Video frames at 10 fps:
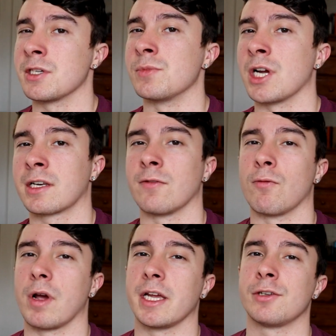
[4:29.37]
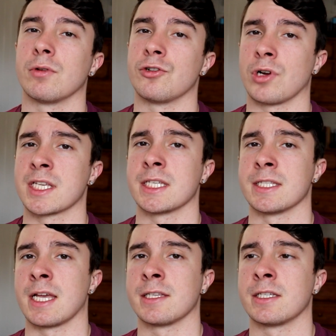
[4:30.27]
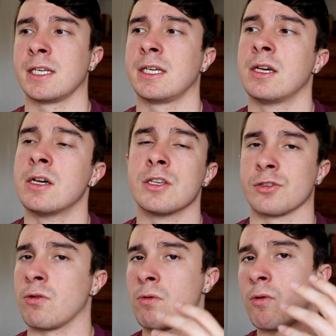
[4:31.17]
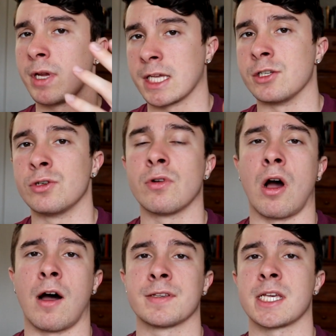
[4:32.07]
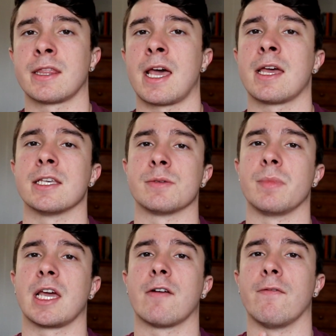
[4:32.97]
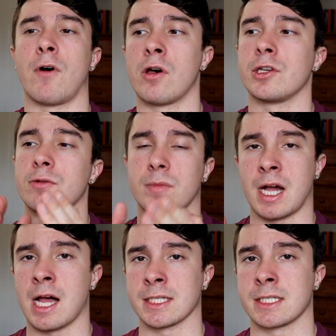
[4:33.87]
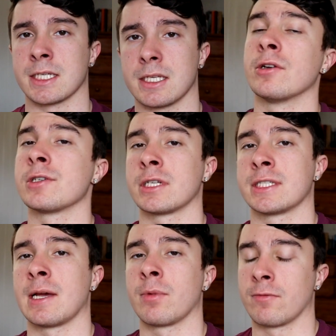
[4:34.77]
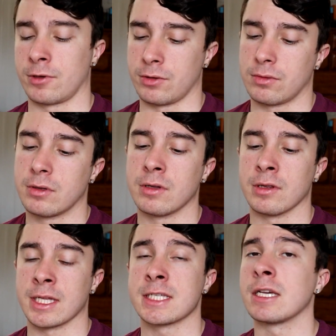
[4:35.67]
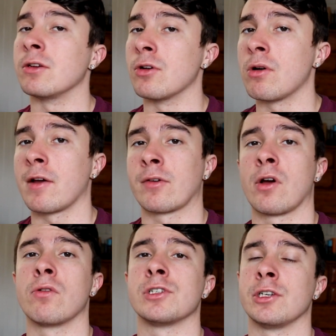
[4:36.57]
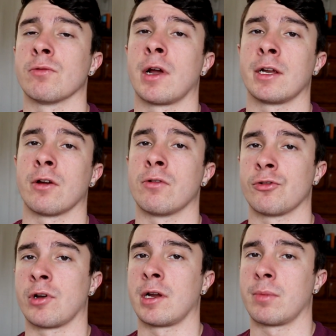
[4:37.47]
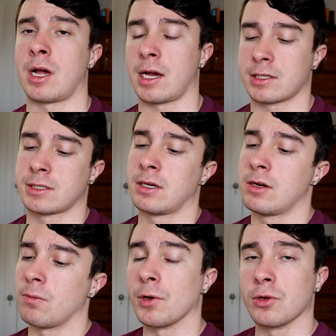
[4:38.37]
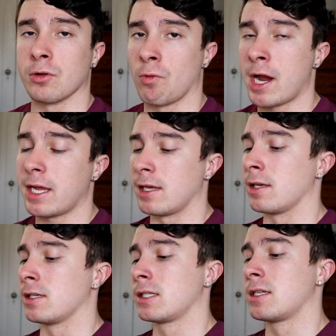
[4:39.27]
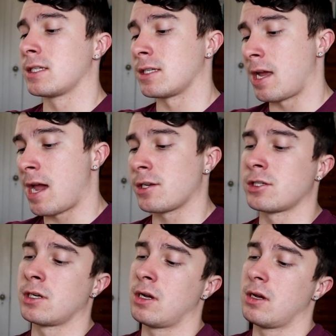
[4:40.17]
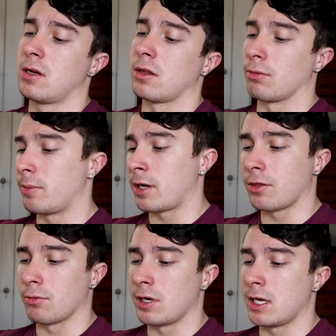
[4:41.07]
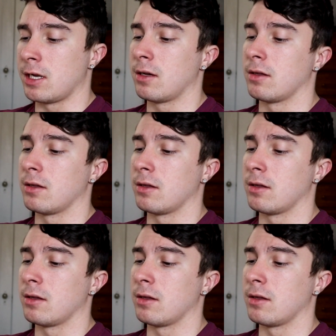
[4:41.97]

subjective way to address intensity, so what we can do to offset that is make volume constant. Here's an example for you. Let's say you don't have a coach and you're writing your own training blocks. What you could write is snatch, 3x3,